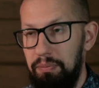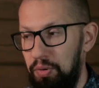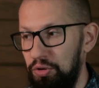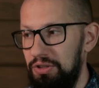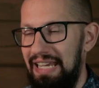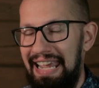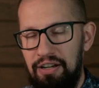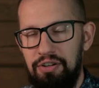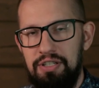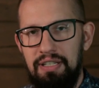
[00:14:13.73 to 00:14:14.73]
put
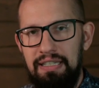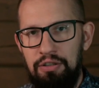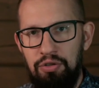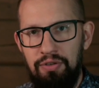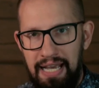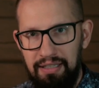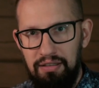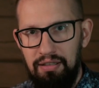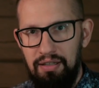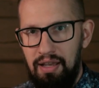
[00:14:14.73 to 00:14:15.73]
energy into
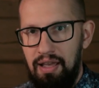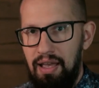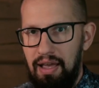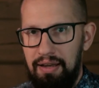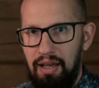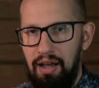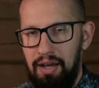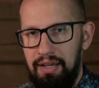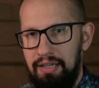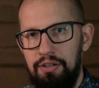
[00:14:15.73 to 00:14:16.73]
that, and
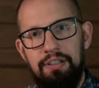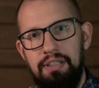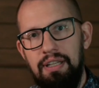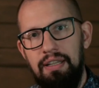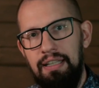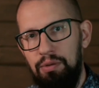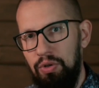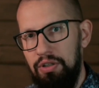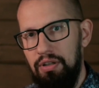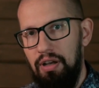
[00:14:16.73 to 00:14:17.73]
I guarantee it
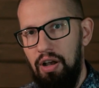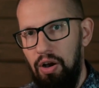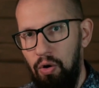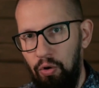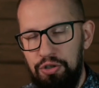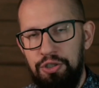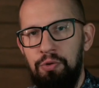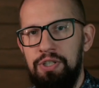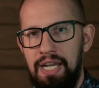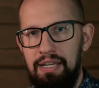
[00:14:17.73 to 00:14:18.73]
will
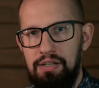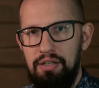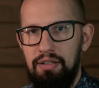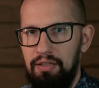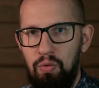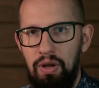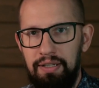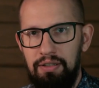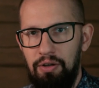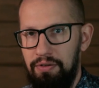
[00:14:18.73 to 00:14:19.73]
also change the
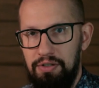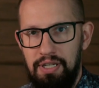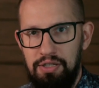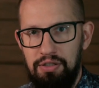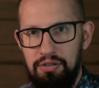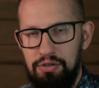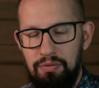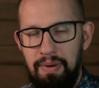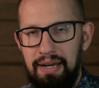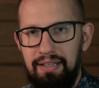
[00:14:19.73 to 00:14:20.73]
quality of your sessions
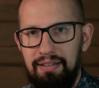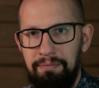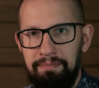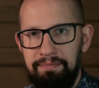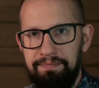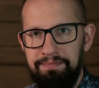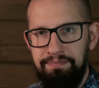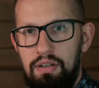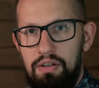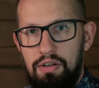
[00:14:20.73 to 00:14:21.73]
dramatically.
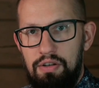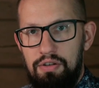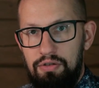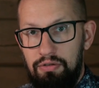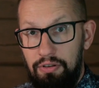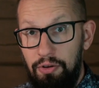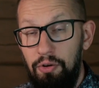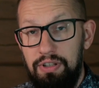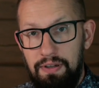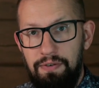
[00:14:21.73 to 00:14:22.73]
So the
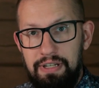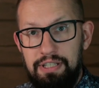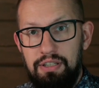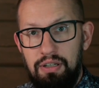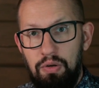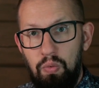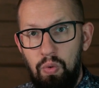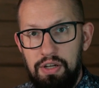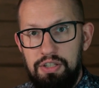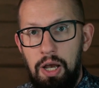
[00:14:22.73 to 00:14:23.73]
third difference
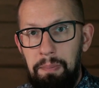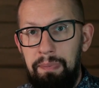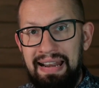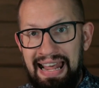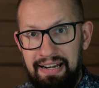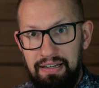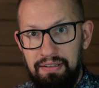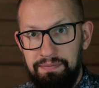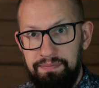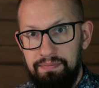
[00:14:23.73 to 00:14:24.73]
was a plan.
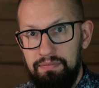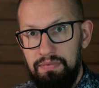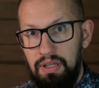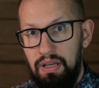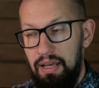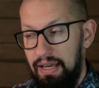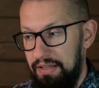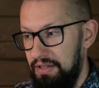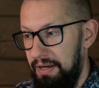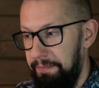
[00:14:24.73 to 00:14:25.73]

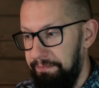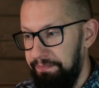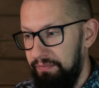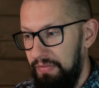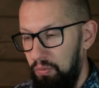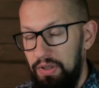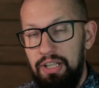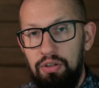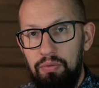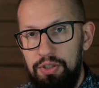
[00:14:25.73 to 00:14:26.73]
And
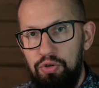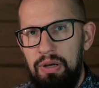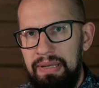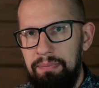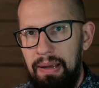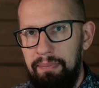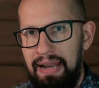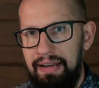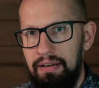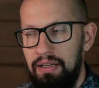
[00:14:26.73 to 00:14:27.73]
what do I mean by
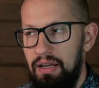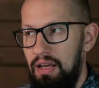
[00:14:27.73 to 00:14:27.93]
plan?